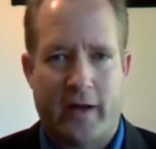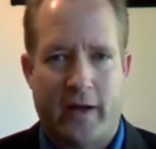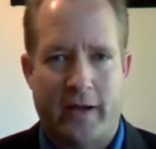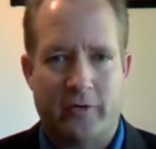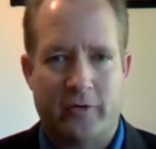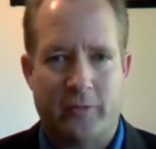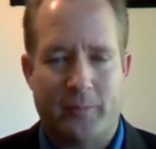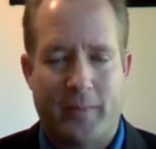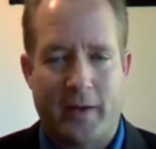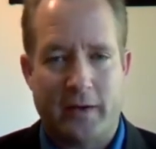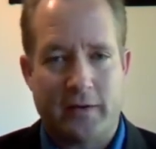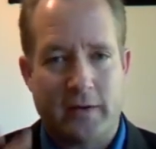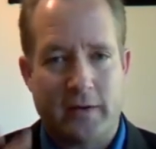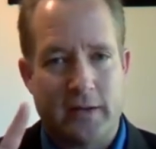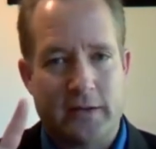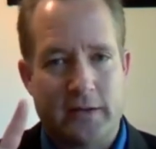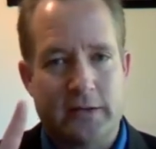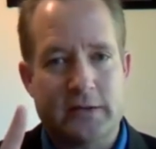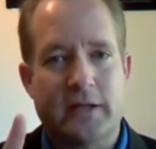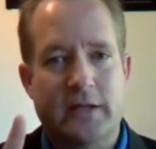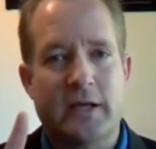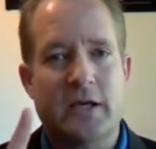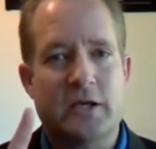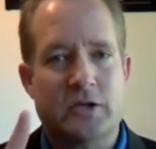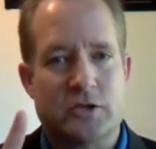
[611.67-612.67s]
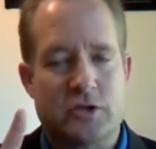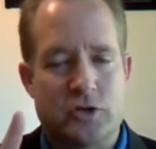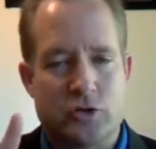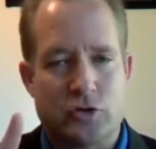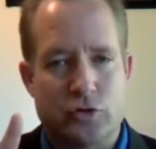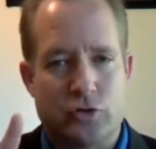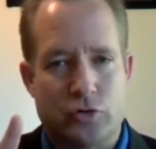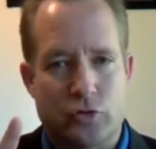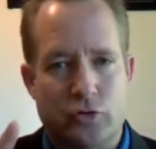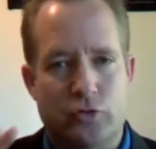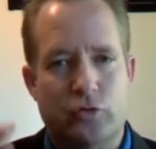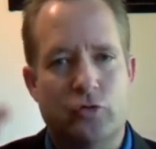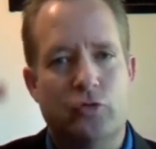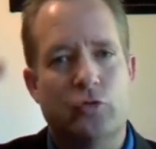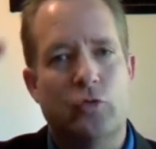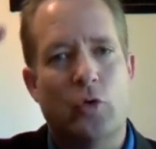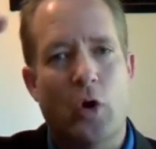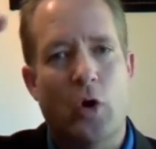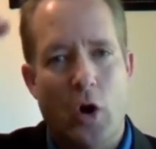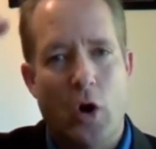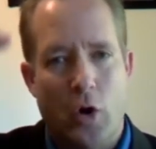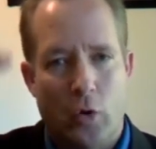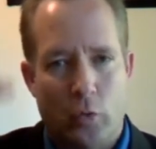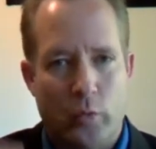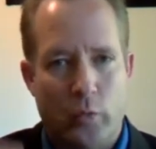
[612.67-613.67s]
I expect at least 2
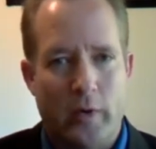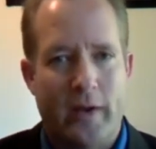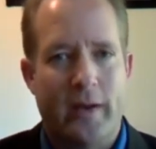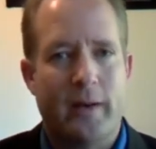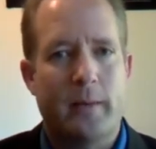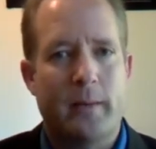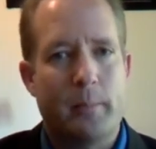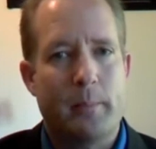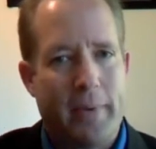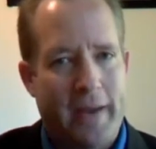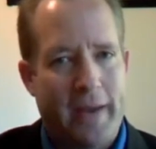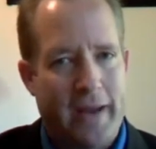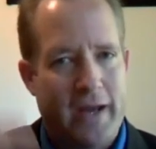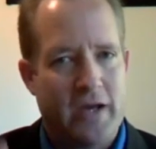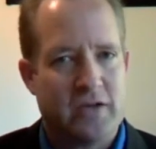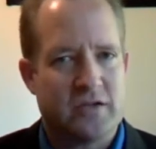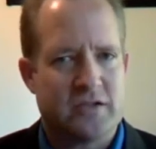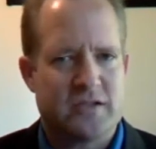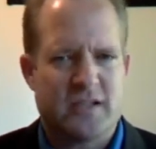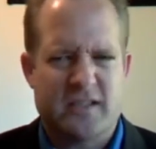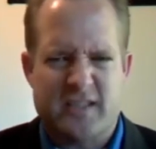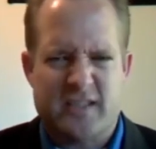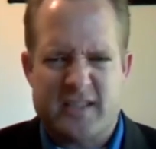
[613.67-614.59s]
written pages.